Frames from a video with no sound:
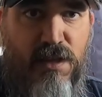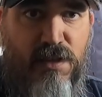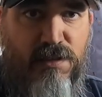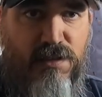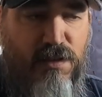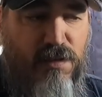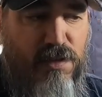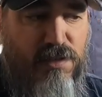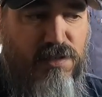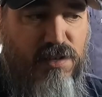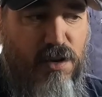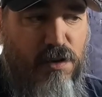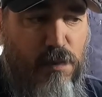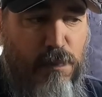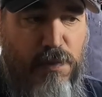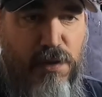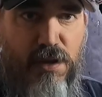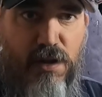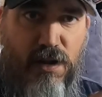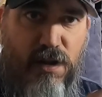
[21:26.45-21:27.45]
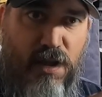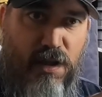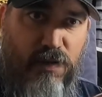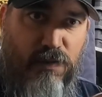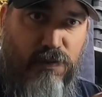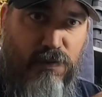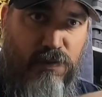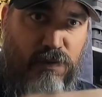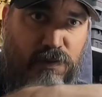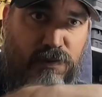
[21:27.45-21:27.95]
So they set your pinion
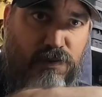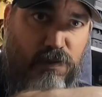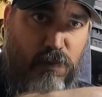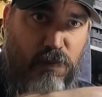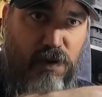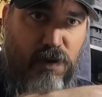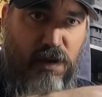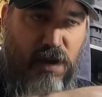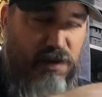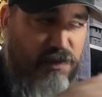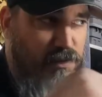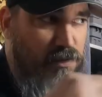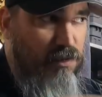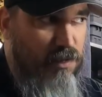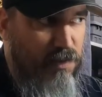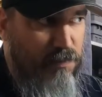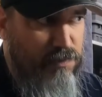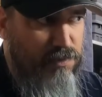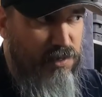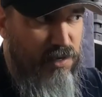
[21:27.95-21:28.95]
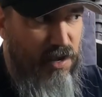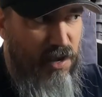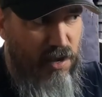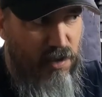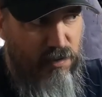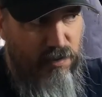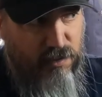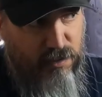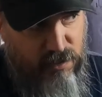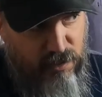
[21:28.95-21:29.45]
angle to where it actually levels it
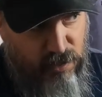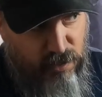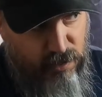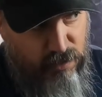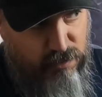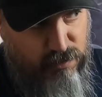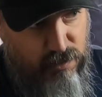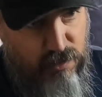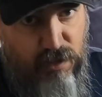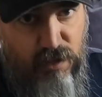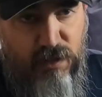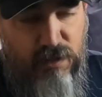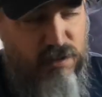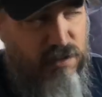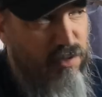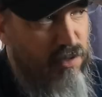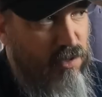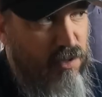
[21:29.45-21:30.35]
out, and uh,